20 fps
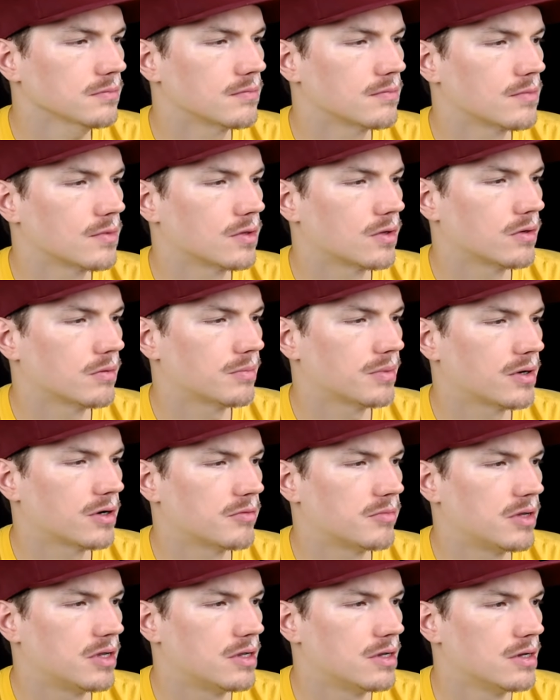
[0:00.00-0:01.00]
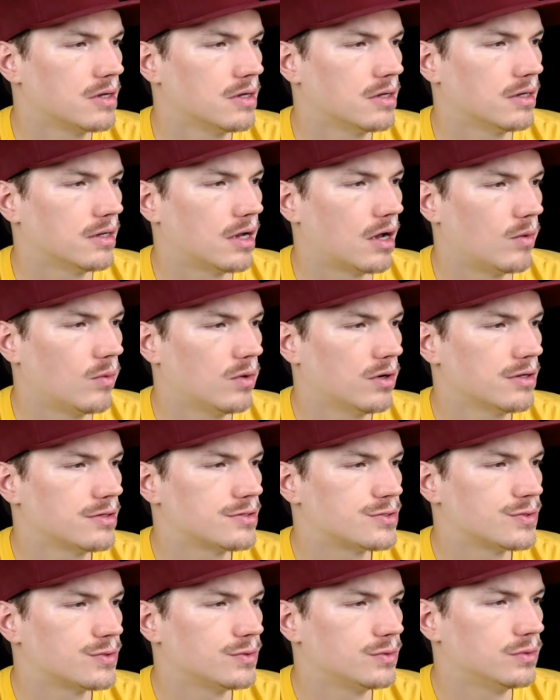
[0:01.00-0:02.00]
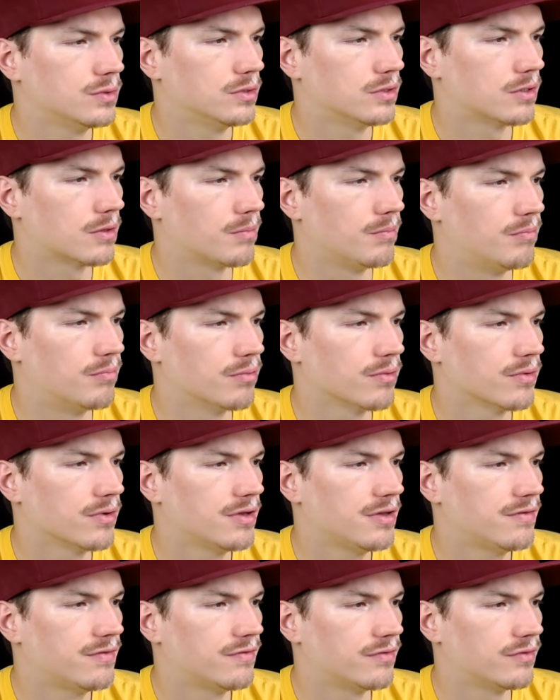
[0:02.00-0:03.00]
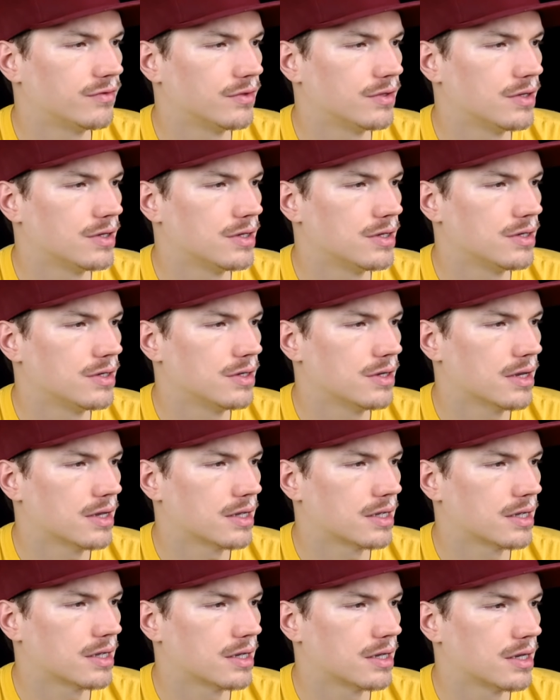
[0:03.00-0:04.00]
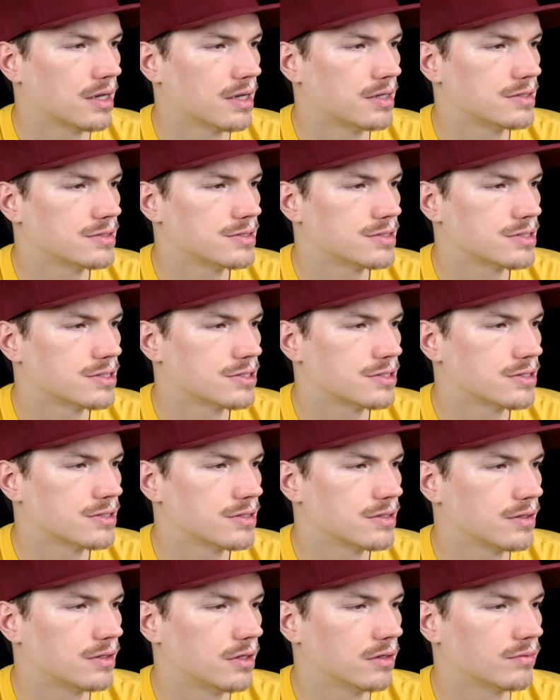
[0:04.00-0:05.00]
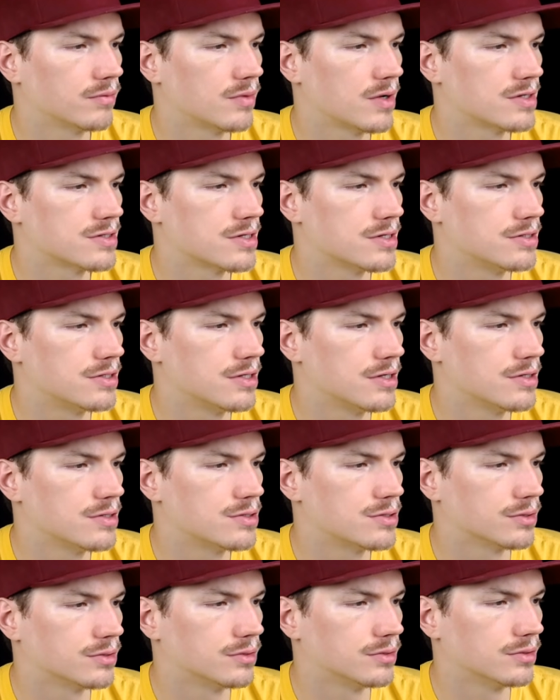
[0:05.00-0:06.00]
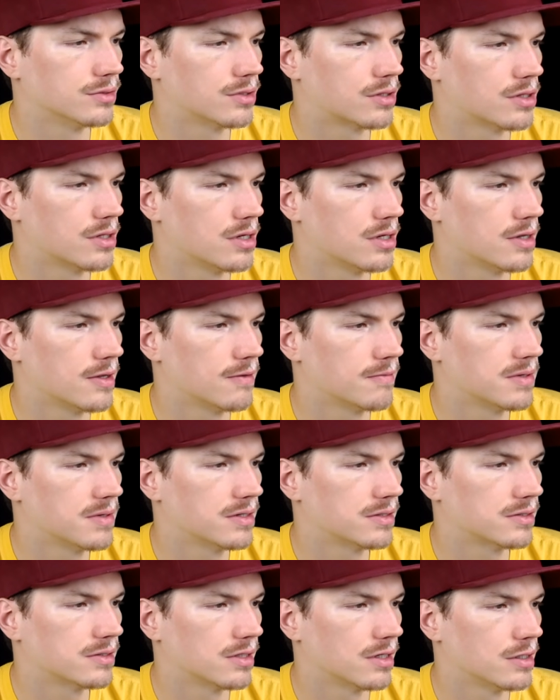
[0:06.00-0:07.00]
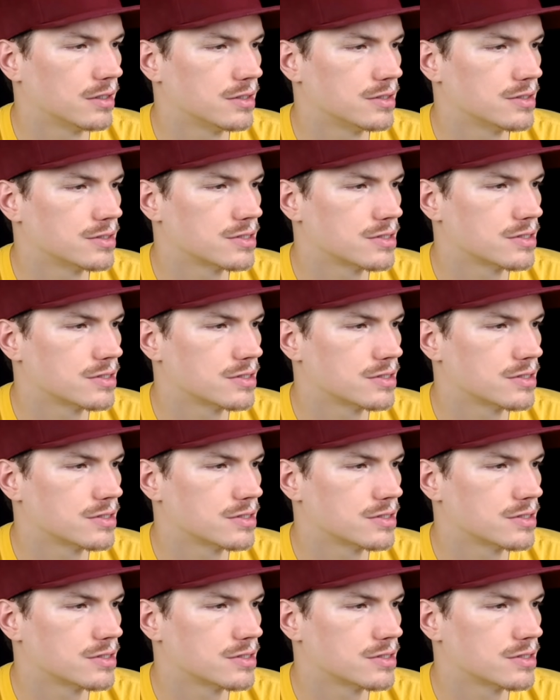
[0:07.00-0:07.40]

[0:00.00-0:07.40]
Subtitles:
Pardon me. I wanted to look briefly at their residential thing because